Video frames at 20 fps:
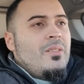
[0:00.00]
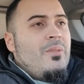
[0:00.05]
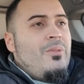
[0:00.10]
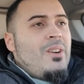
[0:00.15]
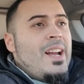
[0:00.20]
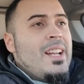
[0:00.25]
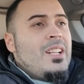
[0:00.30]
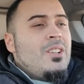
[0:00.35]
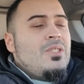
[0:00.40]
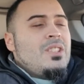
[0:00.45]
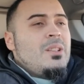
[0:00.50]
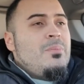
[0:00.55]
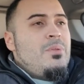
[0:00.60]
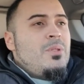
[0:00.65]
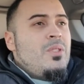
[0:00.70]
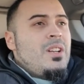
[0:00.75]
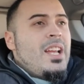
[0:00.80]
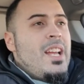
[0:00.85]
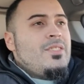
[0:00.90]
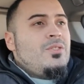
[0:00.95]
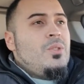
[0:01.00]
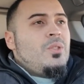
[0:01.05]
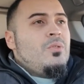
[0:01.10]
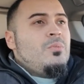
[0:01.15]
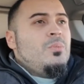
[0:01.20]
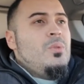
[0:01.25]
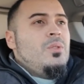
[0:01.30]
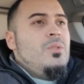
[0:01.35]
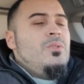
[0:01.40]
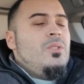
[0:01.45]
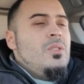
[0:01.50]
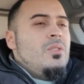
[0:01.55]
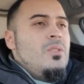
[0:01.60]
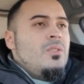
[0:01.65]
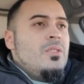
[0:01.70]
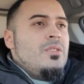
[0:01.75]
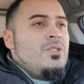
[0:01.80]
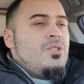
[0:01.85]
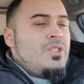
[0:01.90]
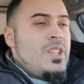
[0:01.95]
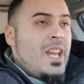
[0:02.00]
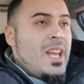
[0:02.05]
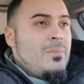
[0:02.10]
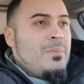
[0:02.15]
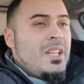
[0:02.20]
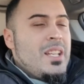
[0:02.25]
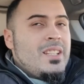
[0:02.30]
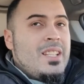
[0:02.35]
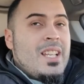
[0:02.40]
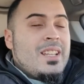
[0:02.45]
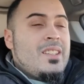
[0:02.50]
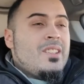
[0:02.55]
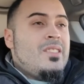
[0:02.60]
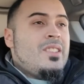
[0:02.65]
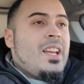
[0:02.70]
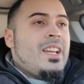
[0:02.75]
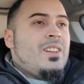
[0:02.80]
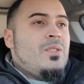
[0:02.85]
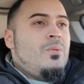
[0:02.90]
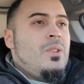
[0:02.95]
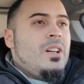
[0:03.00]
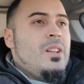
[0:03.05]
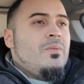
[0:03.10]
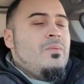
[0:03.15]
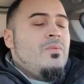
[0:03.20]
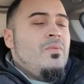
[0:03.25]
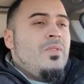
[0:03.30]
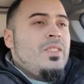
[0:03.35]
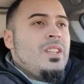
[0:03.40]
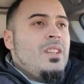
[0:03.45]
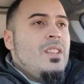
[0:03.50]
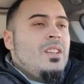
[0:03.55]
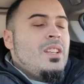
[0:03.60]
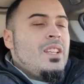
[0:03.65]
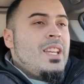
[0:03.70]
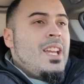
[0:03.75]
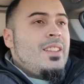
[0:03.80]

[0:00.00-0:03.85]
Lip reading: find out the opponent has no removal, jam it, get the second one,